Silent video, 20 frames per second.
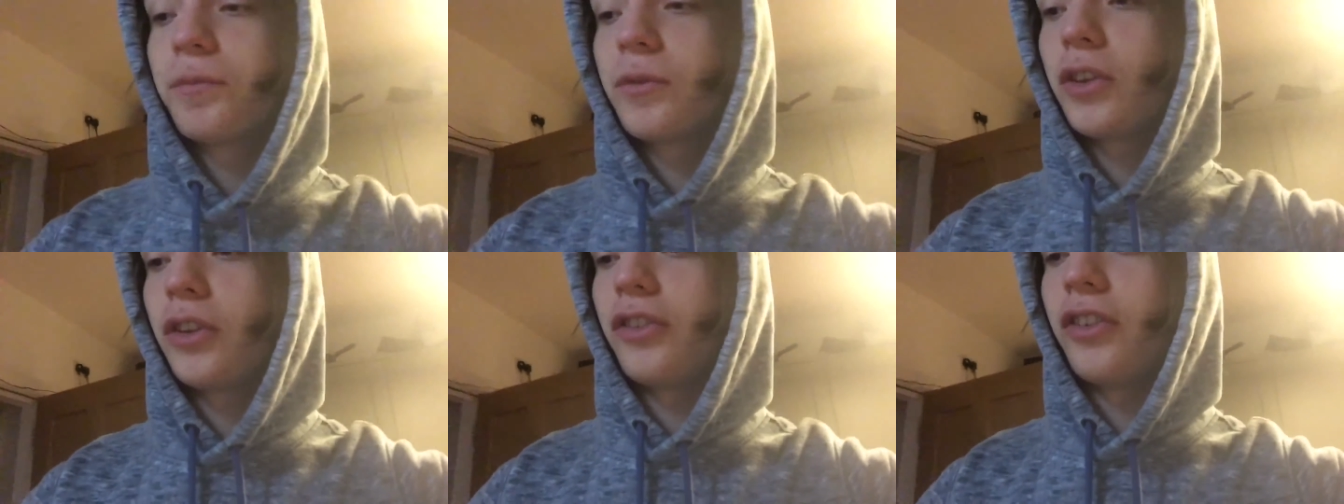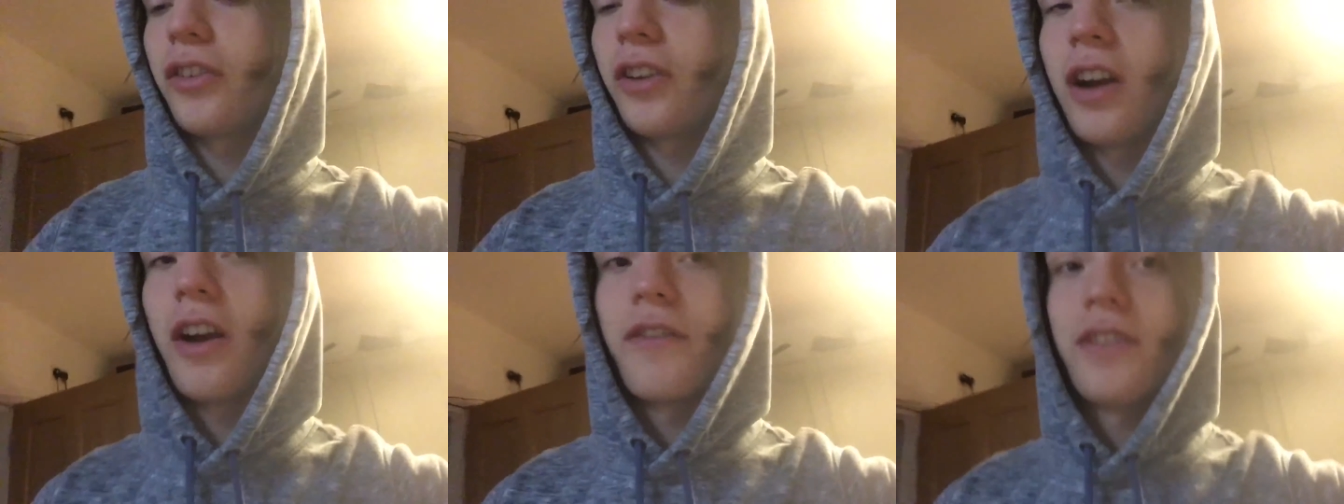
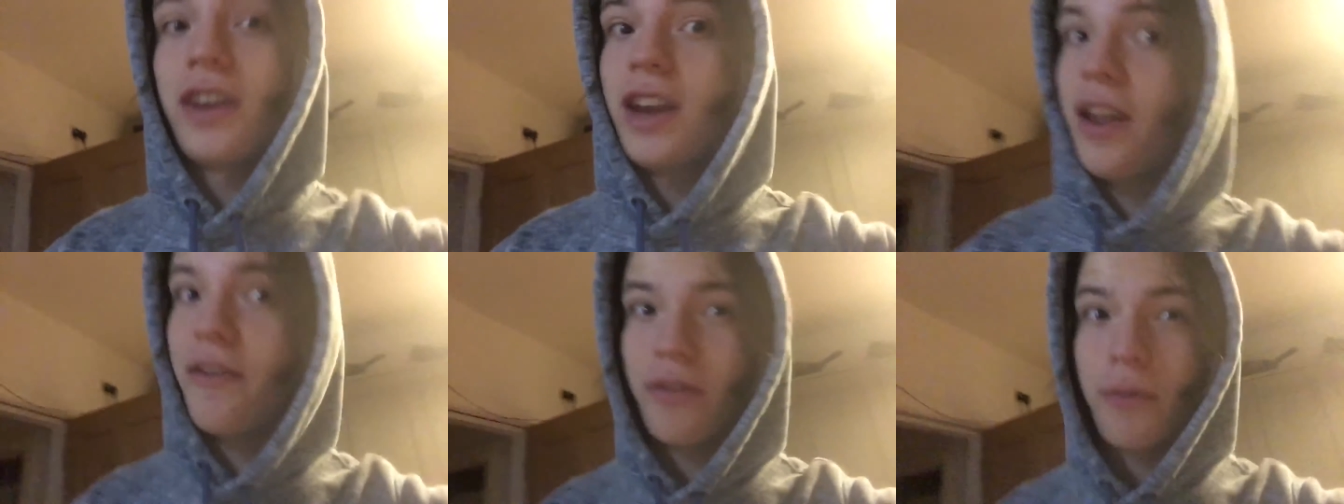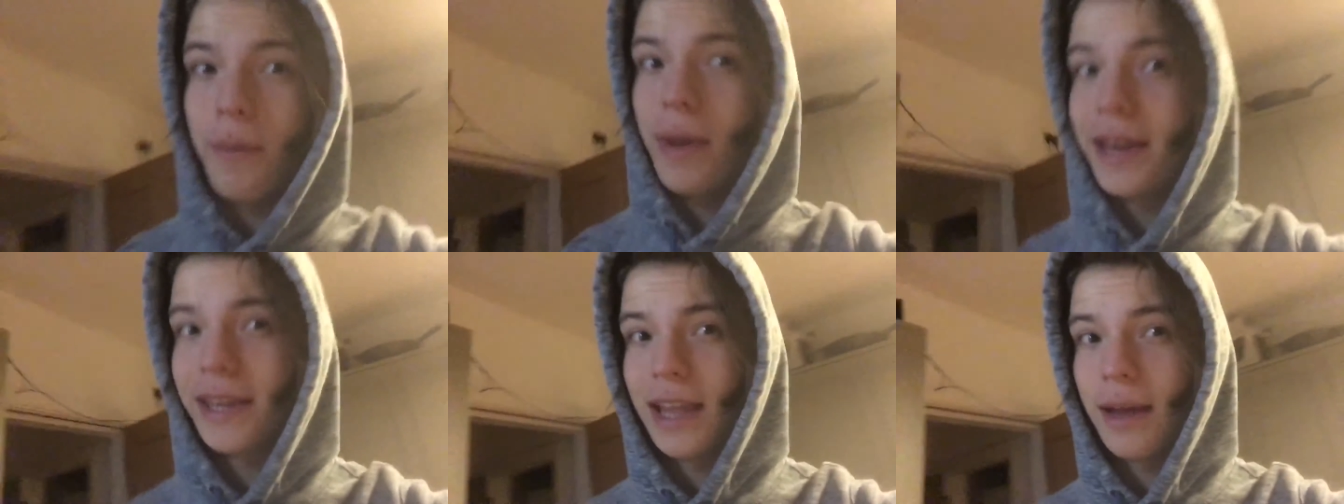considering I've never
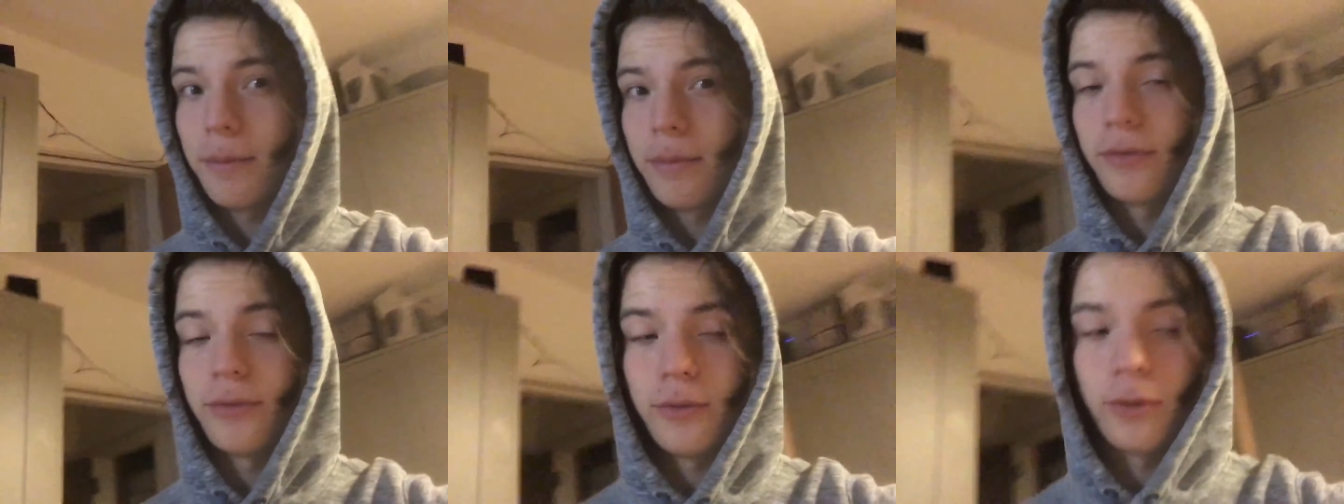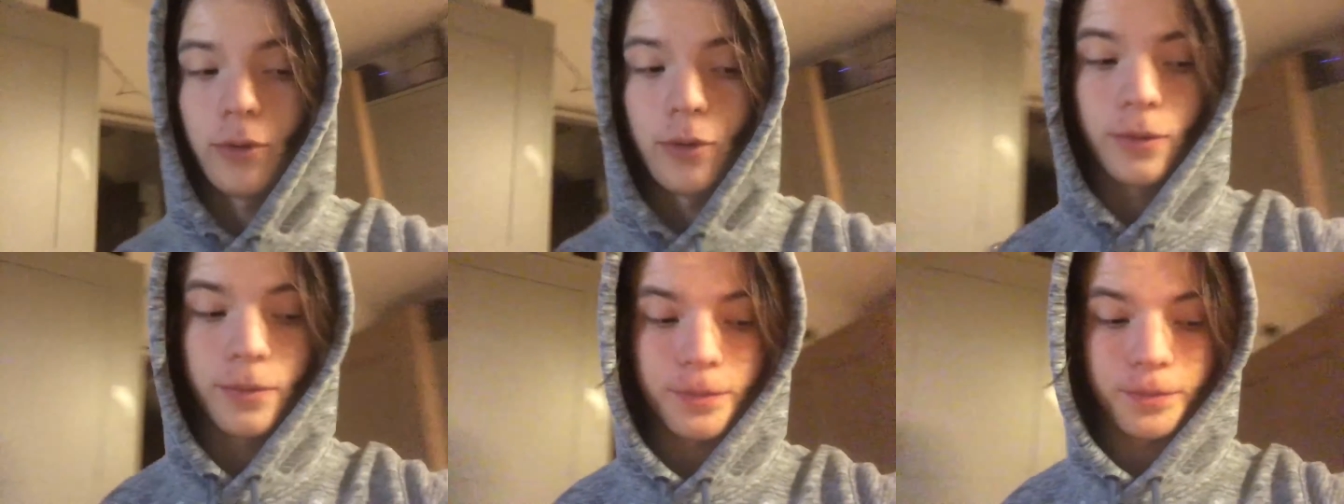made that
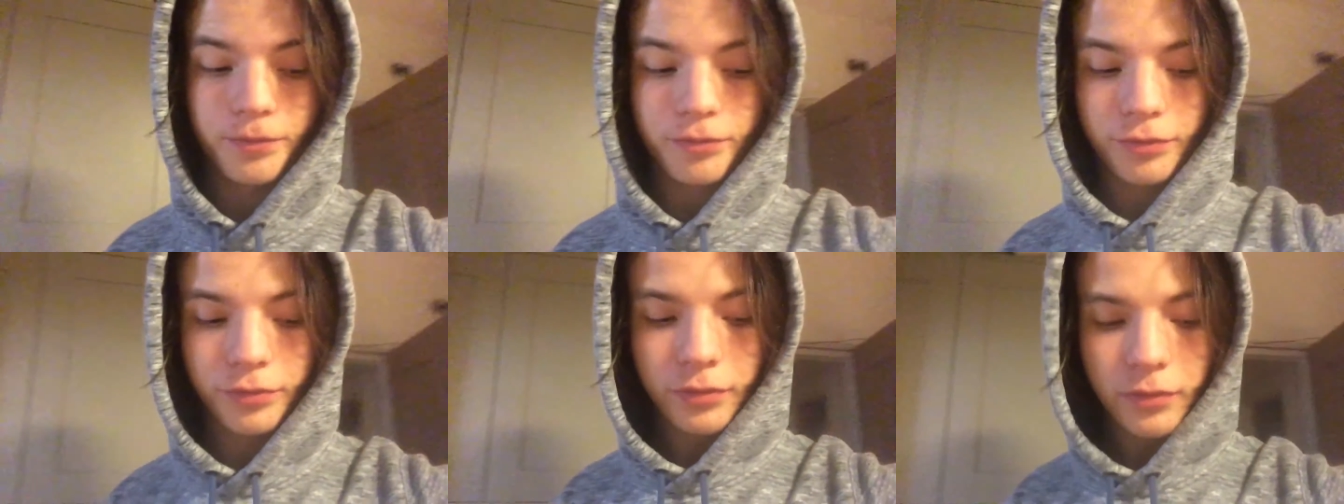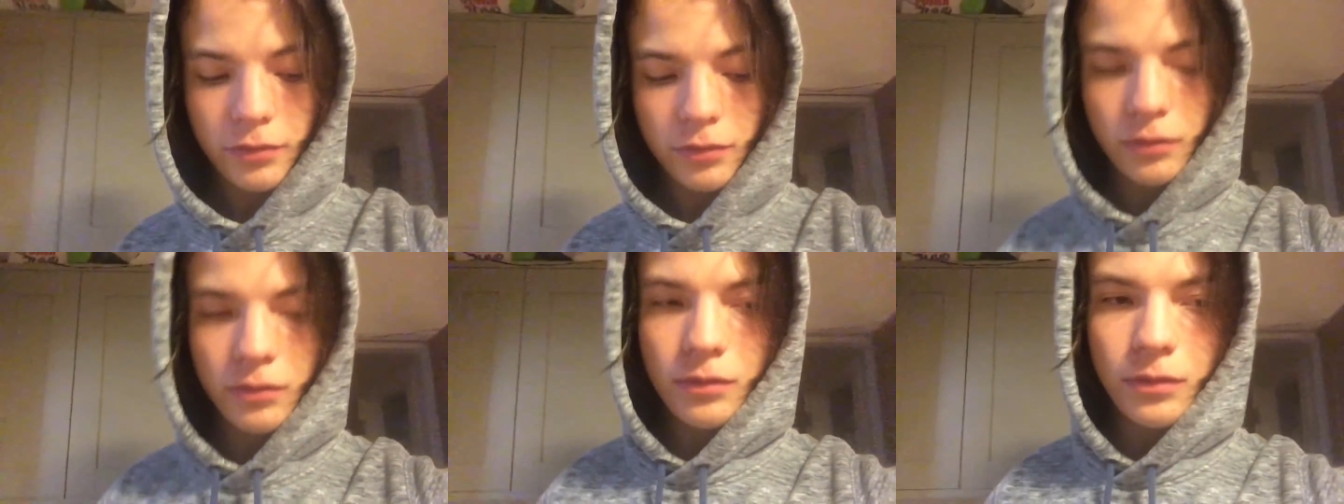before,
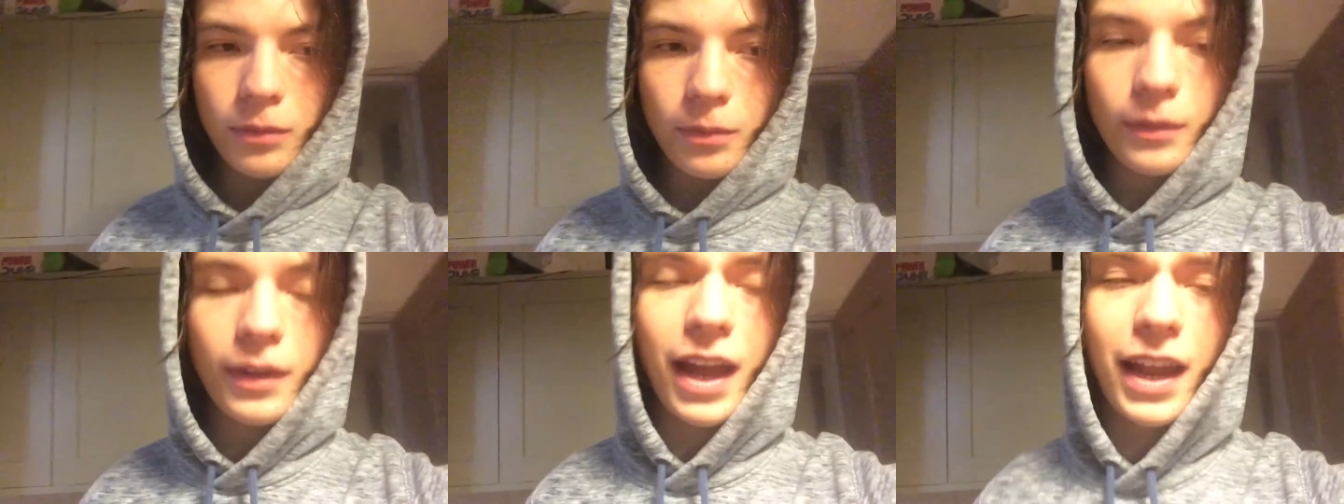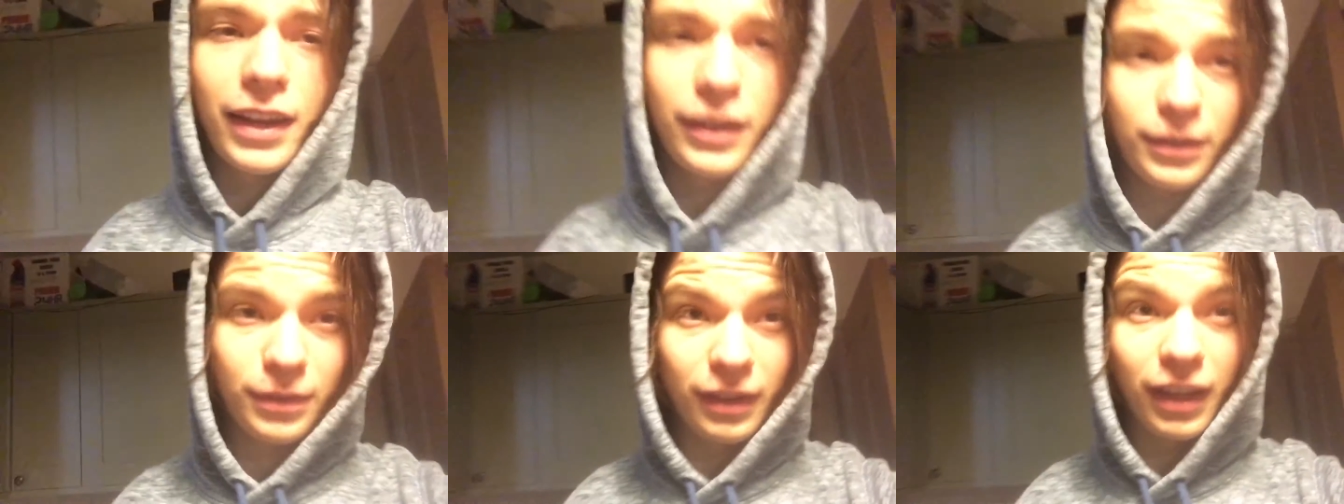
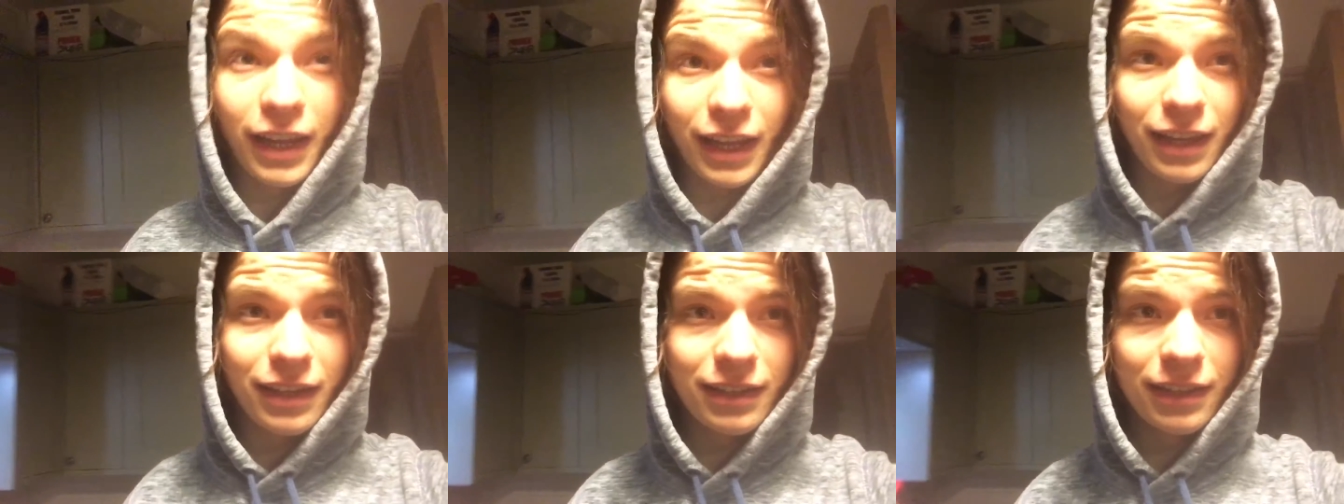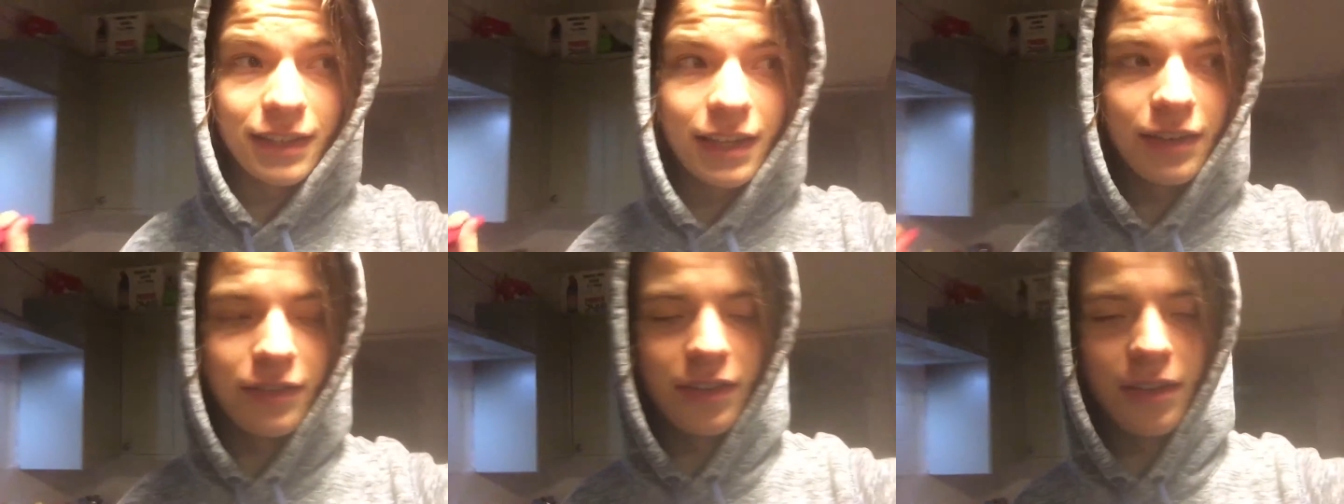and it's like it's
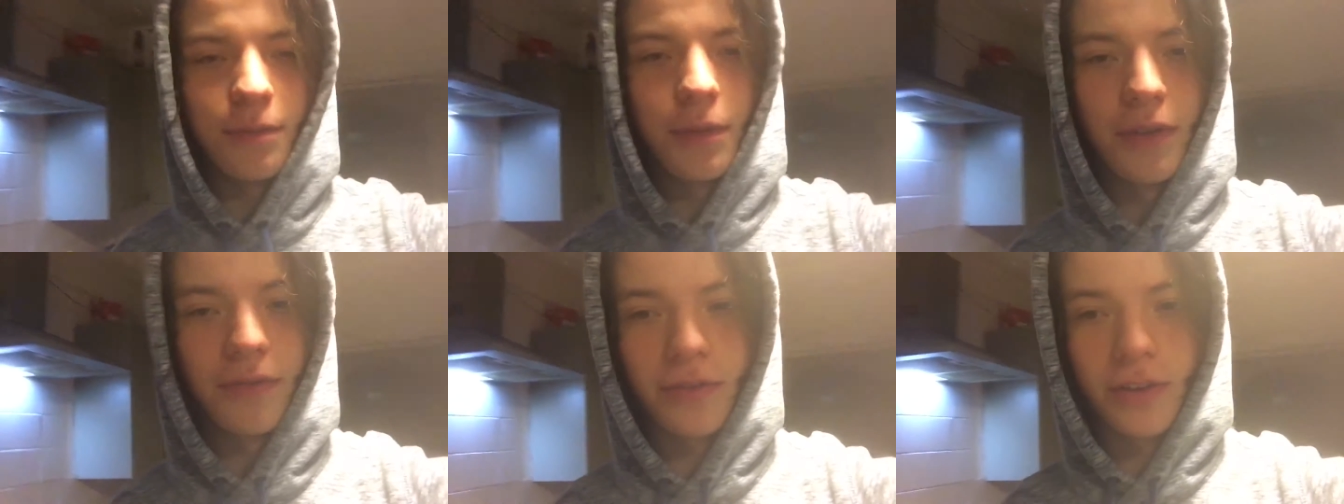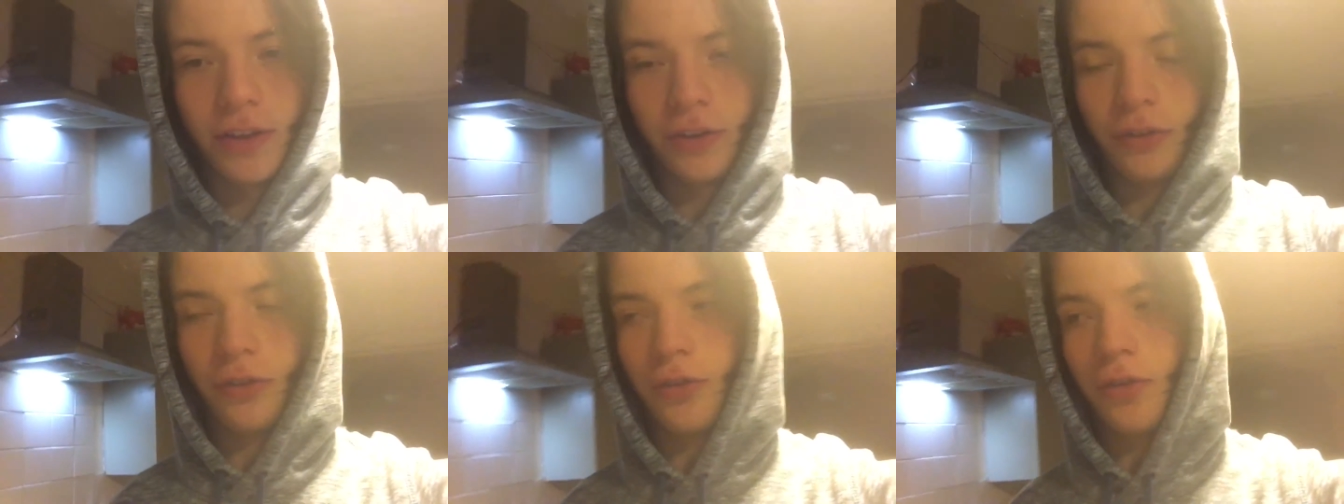literally my
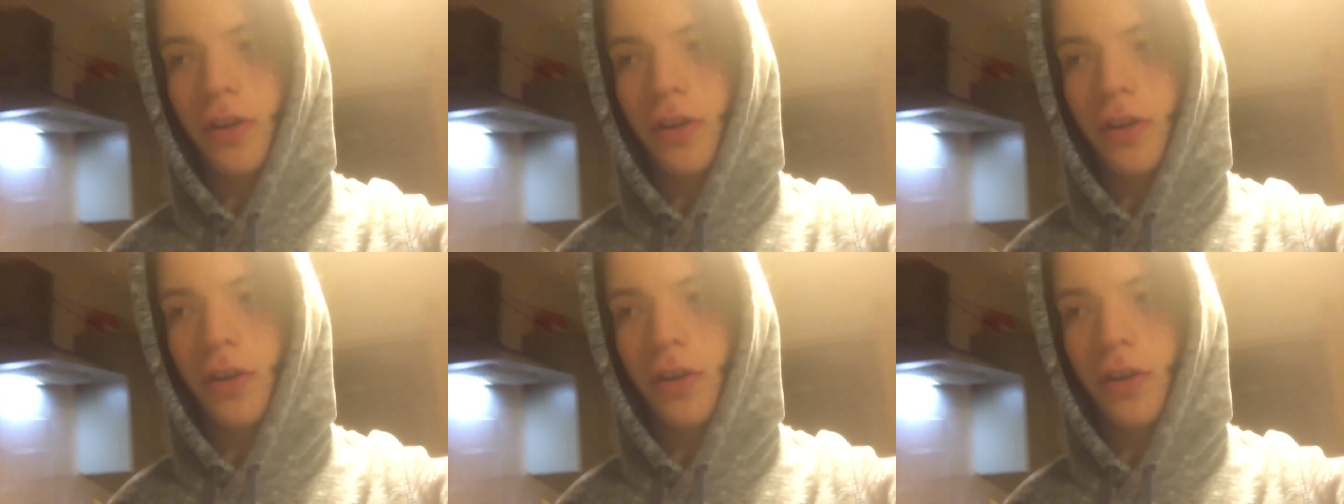first